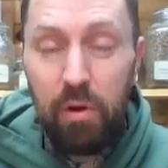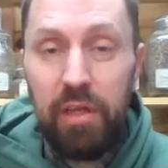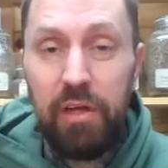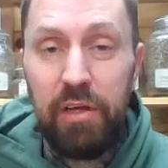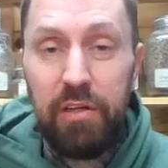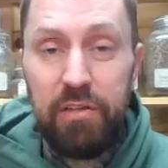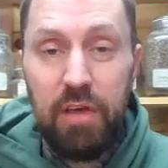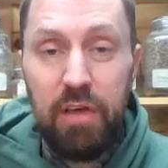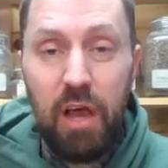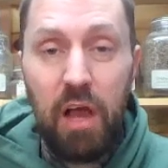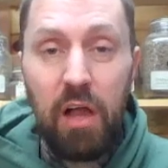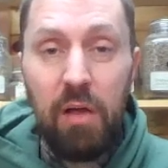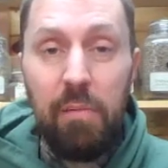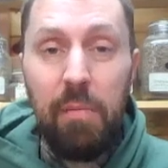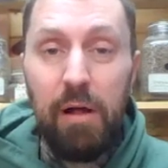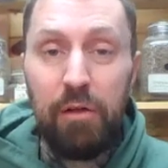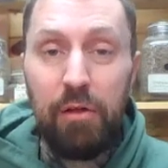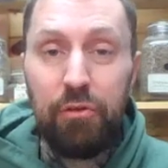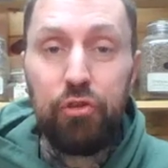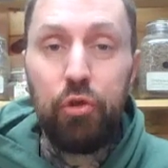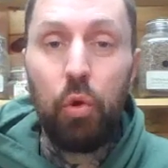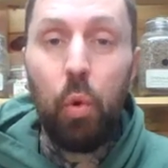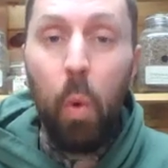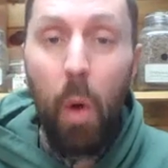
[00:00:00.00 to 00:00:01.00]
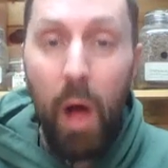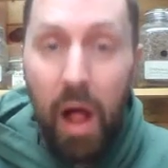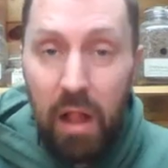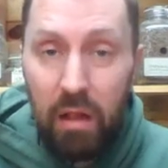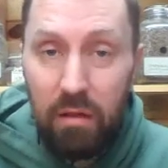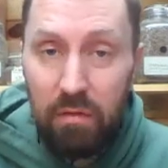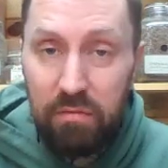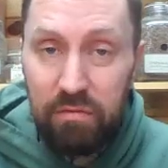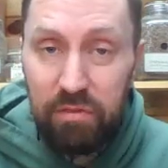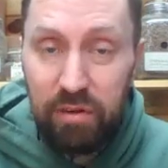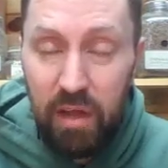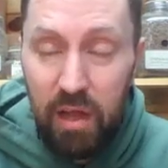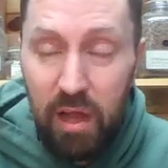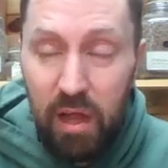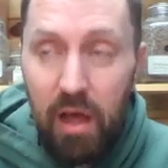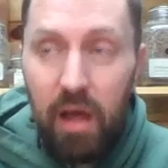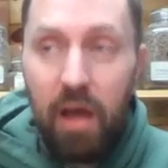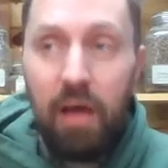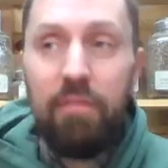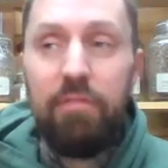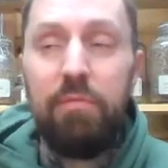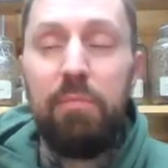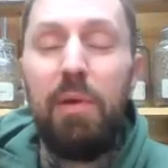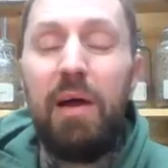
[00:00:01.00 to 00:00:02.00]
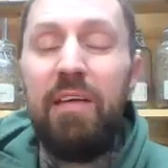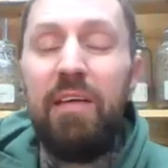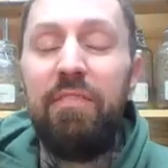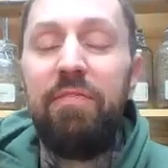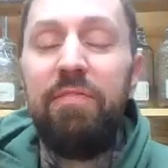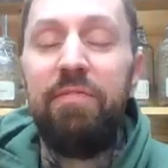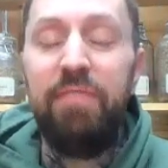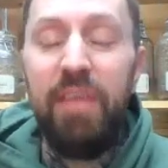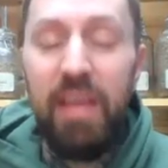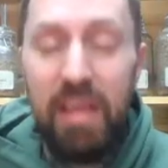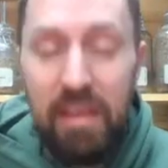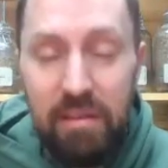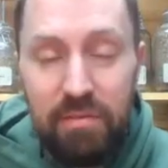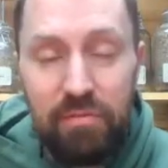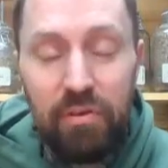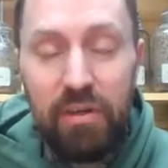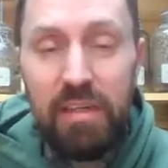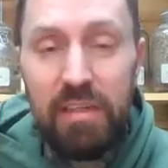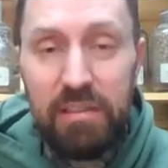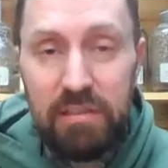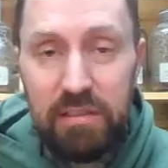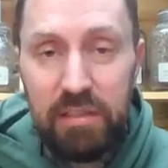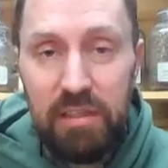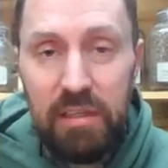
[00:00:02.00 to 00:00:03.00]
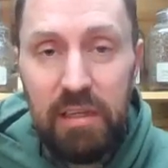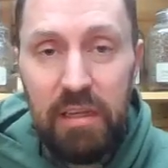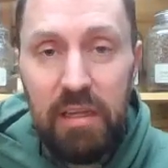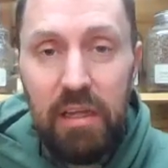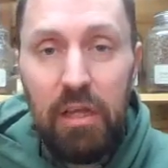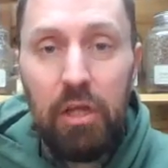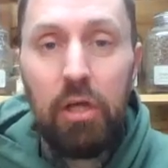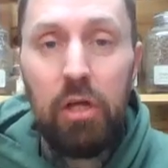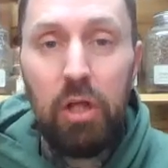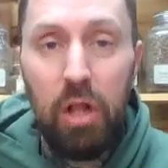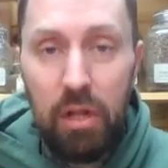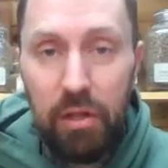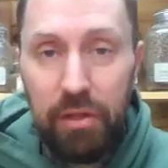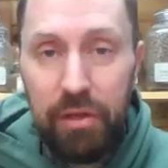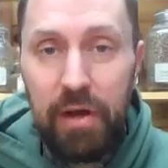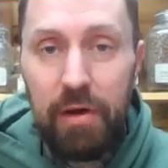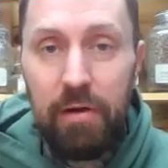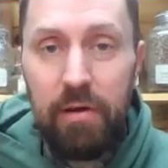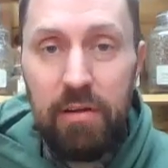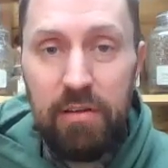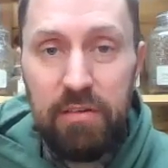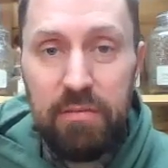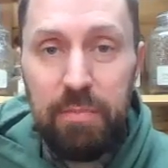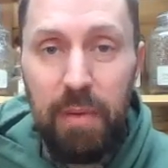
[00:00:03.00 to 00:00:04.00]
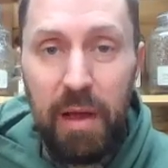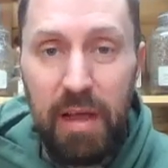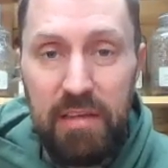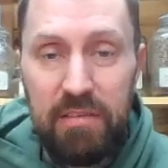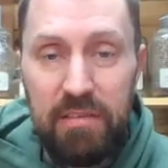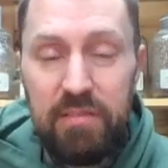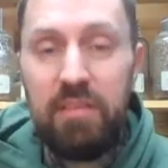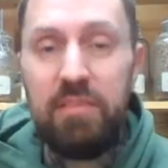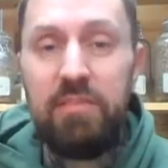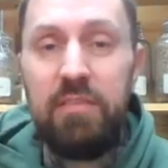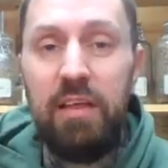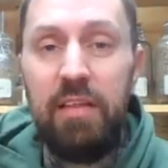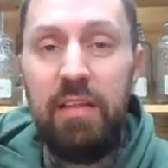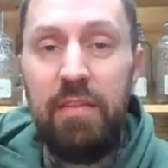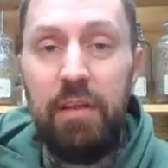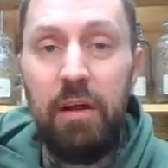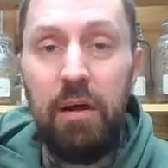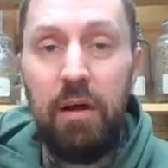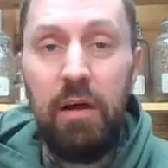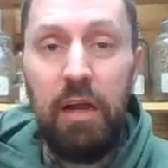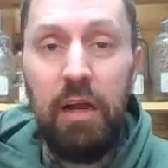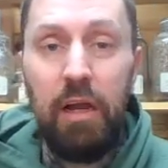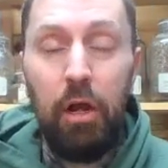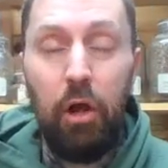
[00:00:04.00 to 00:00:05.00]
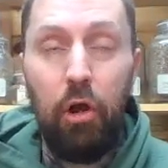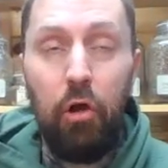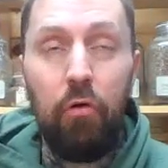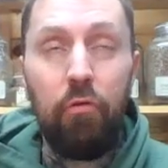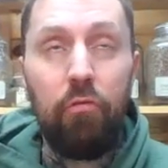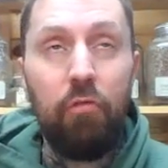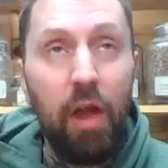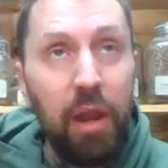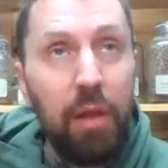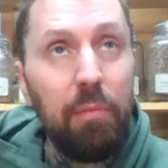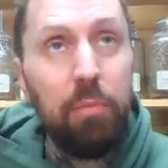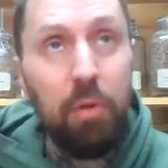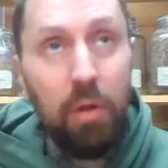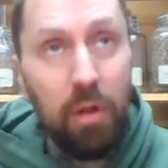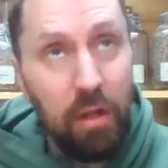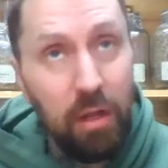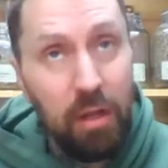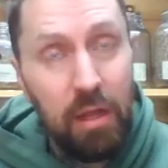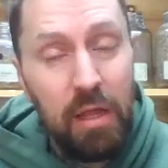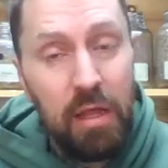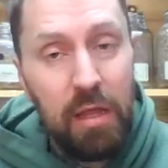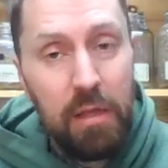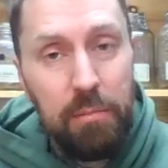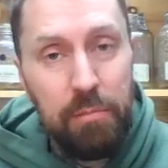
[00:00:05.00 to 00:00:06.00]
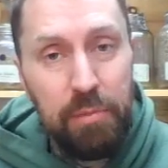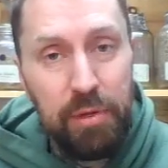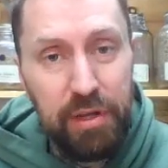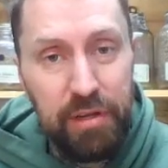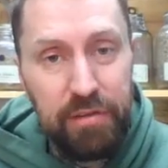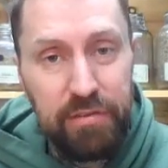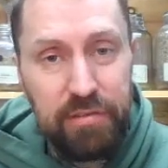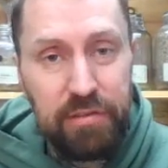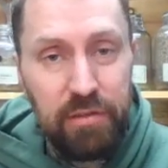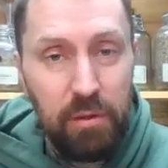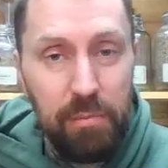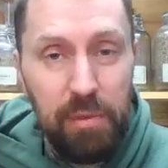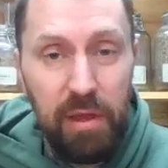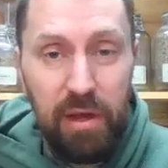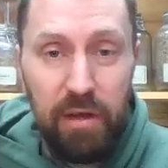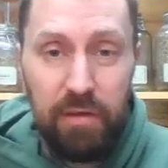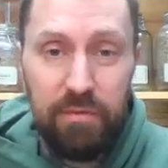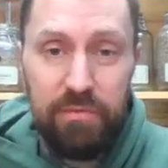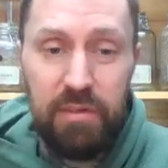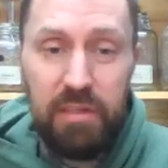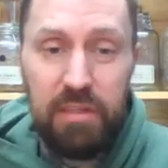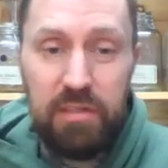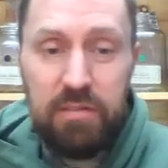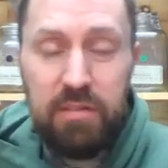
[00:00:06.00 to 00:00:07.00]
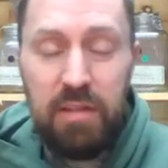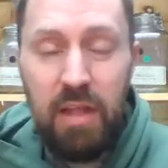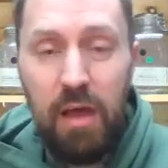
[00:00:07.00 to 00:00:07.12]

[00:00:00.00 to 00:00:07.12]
going to talk about 12 of my favorite culinary spices and their incredible medicinal benefits.